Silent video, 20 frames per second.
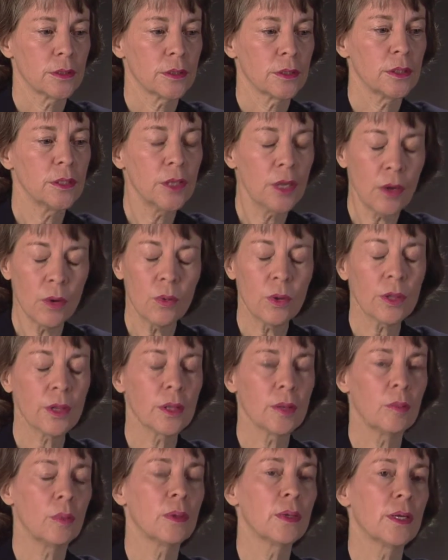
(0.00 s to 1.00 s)
to know what
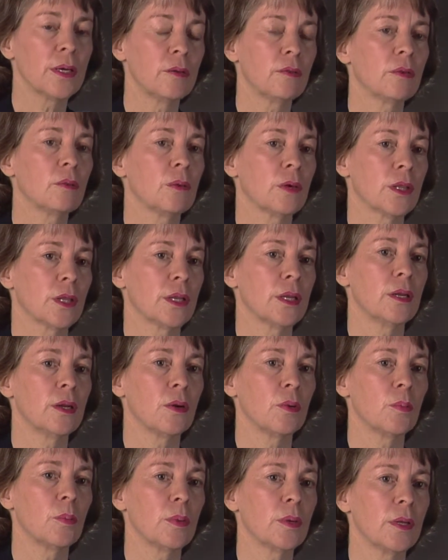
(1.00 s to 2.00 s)
they believe and what they
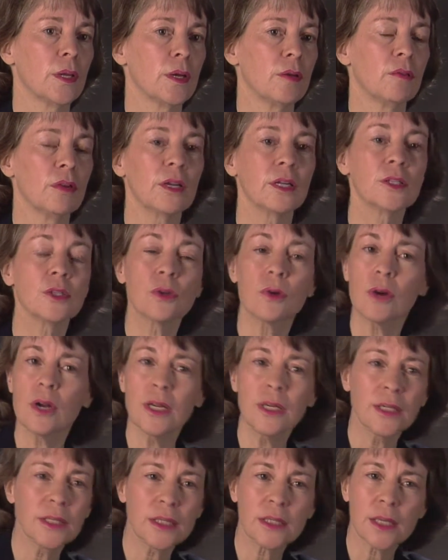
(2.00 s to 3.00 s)
don't believe. And it's all
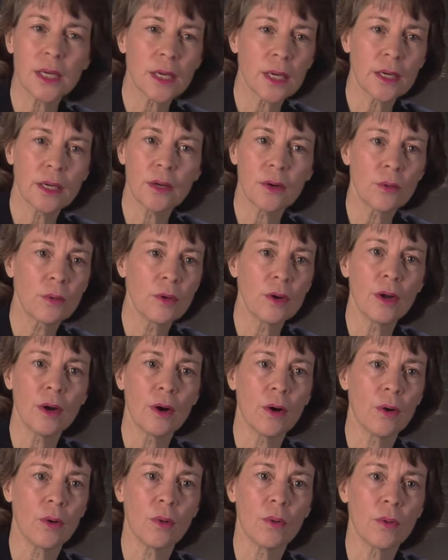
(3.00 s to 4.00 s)
right to say, I don't
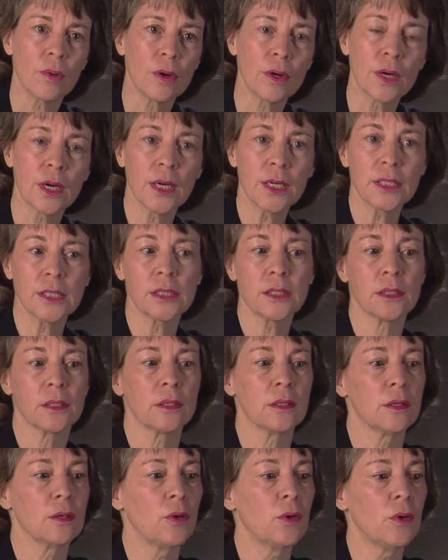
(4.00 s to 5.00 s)
know.
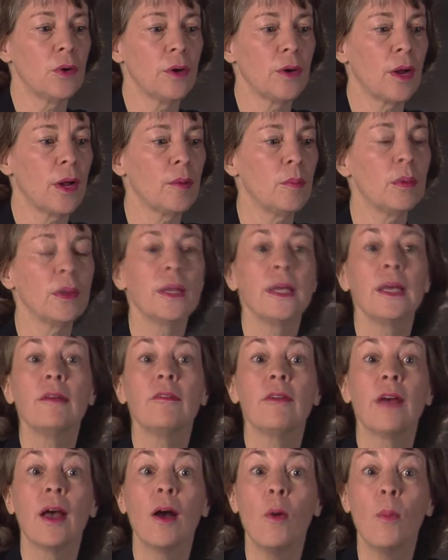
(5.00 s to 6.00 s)
Augustine, Lord, I believe,
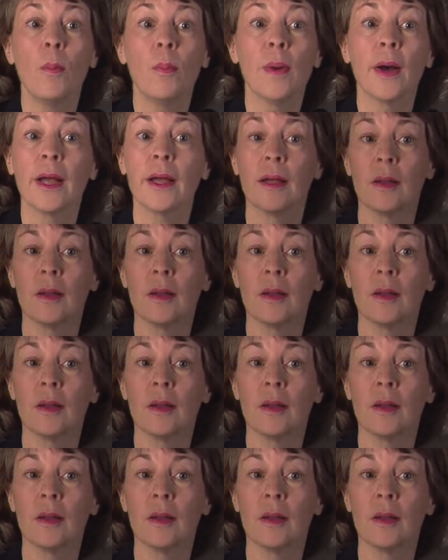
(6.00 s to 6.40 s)
help my